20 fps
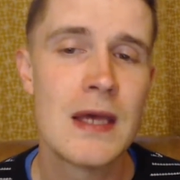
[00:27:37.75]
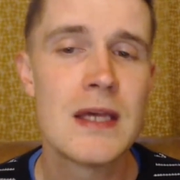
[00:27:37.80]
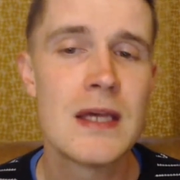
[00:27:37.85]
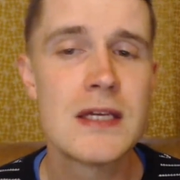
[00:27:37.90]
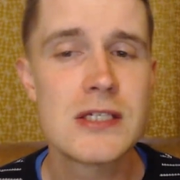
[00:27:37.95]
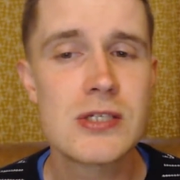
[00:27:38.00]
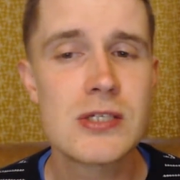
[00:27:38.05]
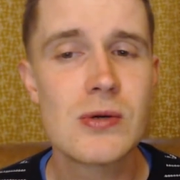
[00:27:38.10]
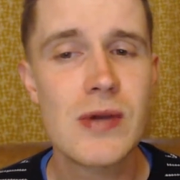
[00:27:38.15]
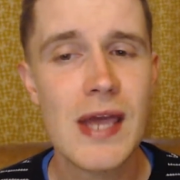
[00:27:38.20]

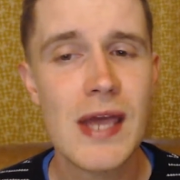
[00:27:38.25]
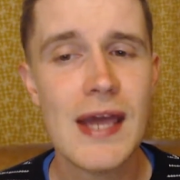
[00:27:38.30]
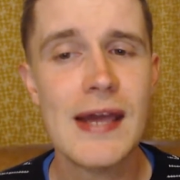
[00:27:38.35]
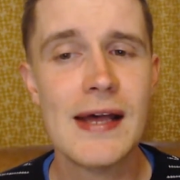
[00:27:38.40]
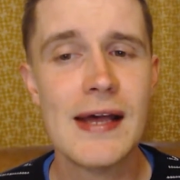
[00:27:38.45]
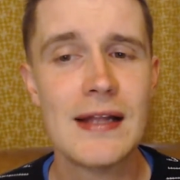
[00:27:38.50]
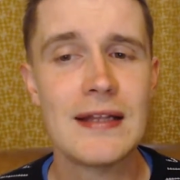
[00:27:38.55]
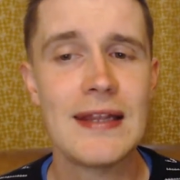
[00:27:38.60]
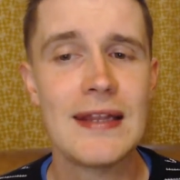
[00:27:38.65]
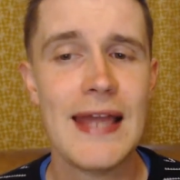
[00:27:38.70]
So
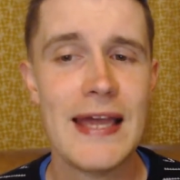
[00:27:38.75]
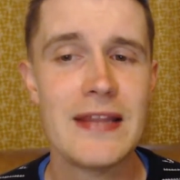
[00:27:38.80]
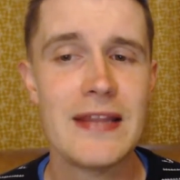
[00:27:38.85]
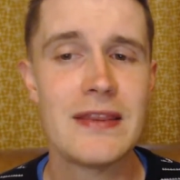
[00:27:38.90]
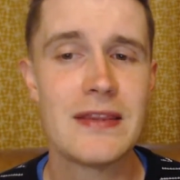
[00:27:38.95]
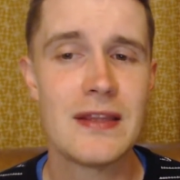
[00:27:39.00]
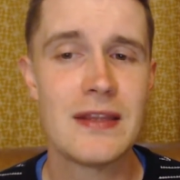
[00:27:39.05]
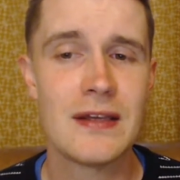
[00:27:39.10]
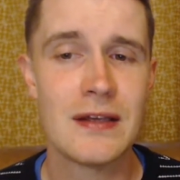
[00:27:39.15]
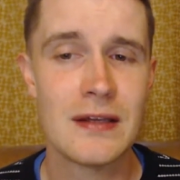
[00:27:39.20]
Gaal led
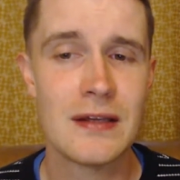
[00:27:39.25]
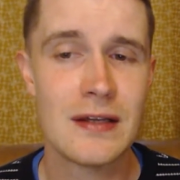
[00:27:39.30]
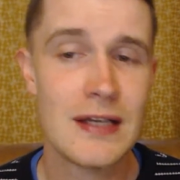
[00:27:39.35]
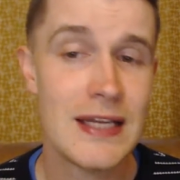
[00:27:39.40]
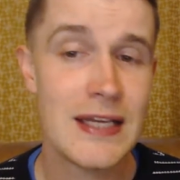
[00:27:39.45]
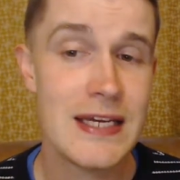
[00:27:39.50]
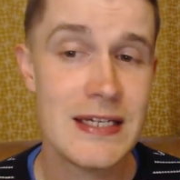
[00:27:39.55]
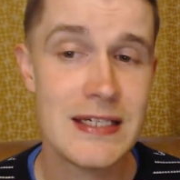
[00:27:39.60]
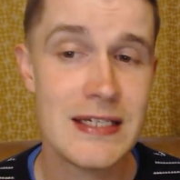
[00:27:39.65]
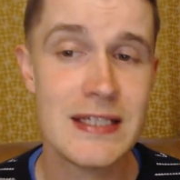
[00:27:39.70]
the
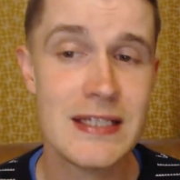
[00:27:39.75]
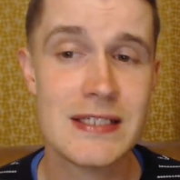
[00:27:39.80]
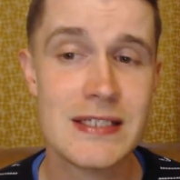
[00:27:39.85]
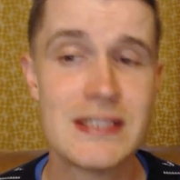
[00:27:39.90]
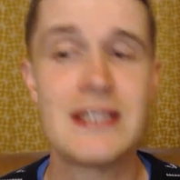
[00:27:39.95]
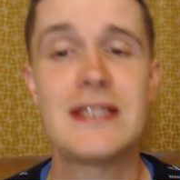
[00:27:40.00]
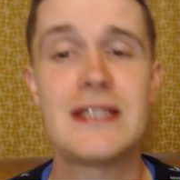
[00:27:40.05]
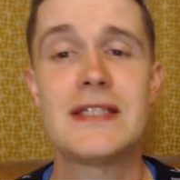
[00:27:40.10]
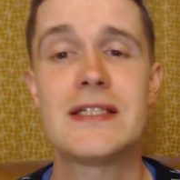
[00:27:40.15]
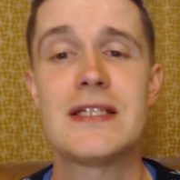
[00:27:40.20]
leading
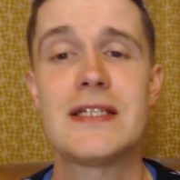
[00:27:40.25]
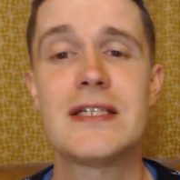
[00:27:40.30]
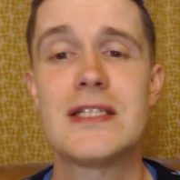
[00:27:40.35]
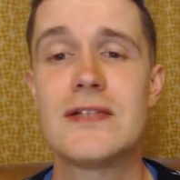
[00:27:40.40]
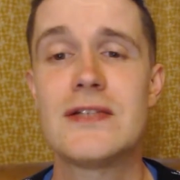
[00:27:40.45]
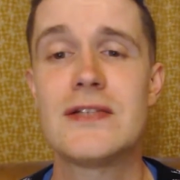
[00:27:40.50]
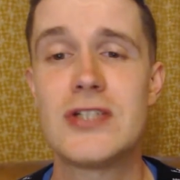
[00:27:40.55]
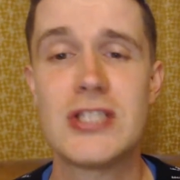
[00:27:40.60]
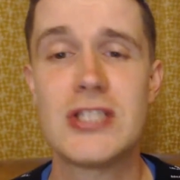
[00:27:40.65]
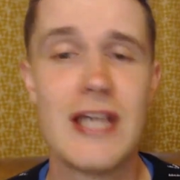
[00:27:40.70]
citizens
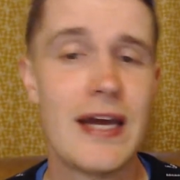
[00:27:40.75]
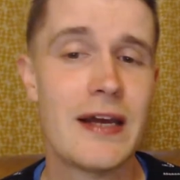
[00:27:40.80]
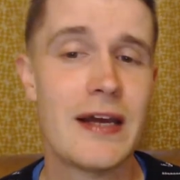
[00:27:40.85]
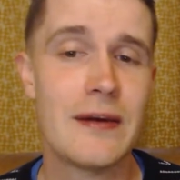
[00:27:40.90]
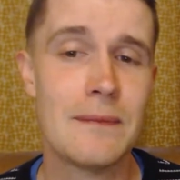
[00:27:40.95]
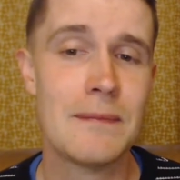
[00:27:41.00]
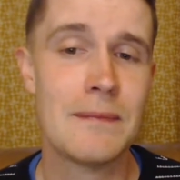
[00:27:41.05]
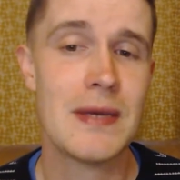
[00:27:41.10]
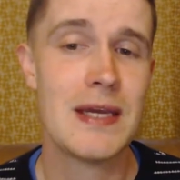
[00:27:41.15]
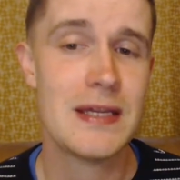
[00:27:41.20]
of
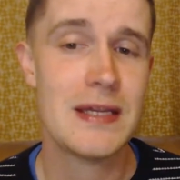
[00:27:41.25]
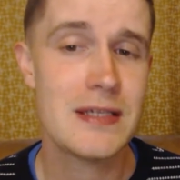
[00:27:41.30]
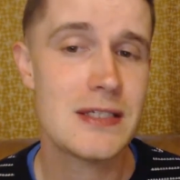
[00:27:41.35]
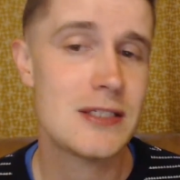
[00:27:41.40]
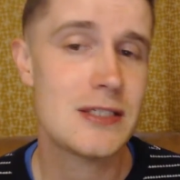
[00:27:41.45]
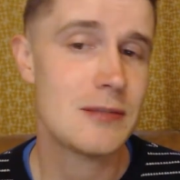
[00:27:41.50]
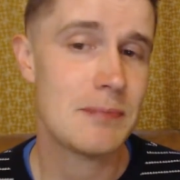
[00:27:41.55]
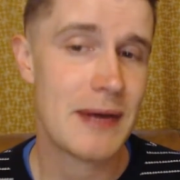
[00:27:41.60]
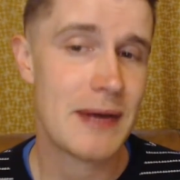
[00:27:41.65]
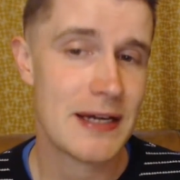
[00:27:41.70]
Shechem
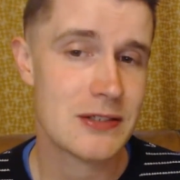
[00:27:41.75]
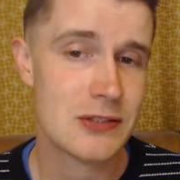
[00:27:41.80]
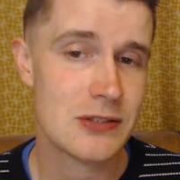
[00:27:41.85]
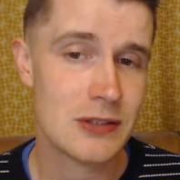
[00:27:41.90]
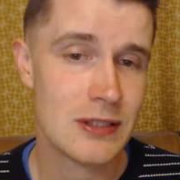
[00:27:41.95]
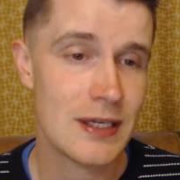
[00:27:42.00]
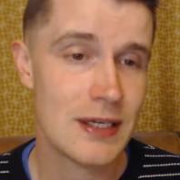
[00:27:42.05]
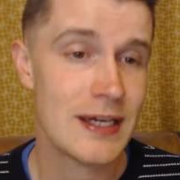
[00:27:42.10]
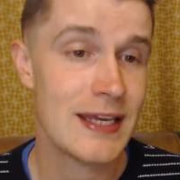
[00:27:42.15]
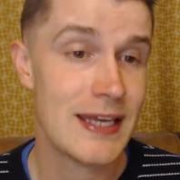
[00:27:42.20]
into
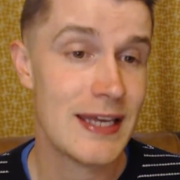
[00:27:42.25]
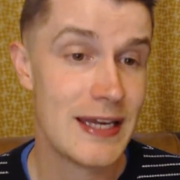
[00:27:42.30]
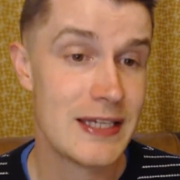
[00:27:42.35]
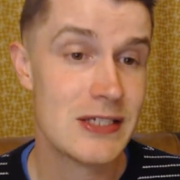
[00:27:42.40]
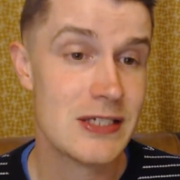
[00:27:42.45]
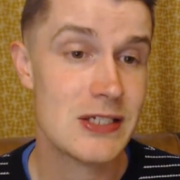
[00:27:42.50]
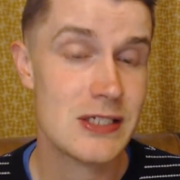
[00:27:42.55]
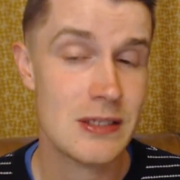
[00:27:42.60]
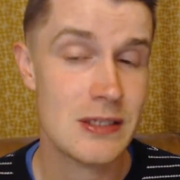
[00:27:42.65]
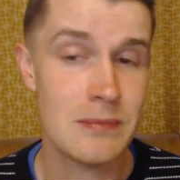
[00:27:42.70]
battle
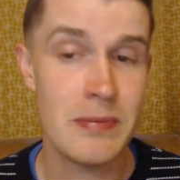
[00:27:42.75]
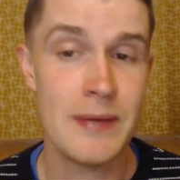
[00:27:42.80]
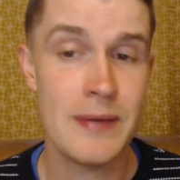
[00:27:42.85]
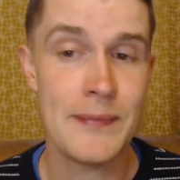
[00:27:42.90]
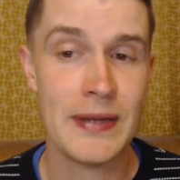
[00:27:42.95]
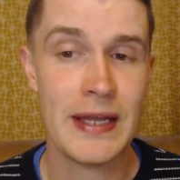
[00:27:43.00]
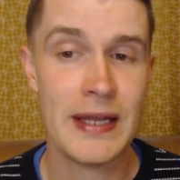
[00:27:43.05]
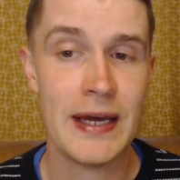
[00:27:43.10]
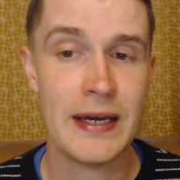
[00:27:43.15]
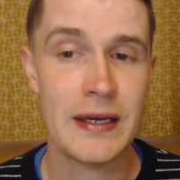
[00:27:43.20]
against
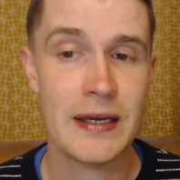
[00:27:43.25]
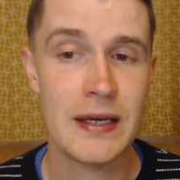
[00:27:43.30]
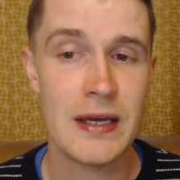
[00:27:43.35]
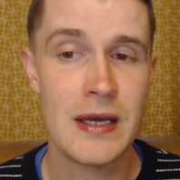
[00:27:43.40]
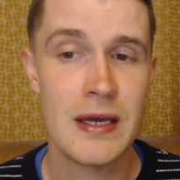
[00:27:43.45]
Abimelech.